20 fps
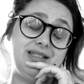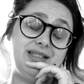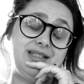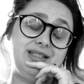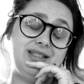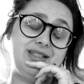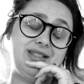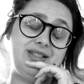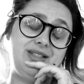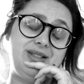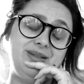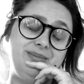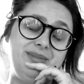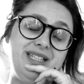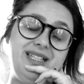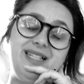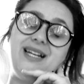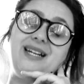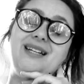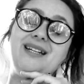just
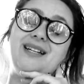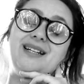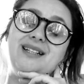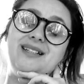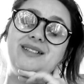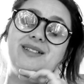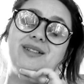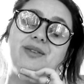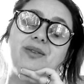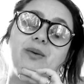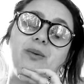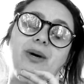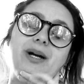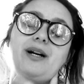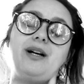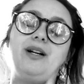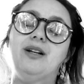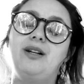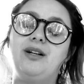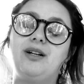humiliated at the
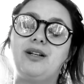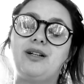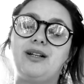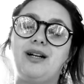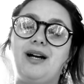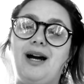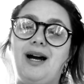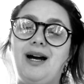way I look.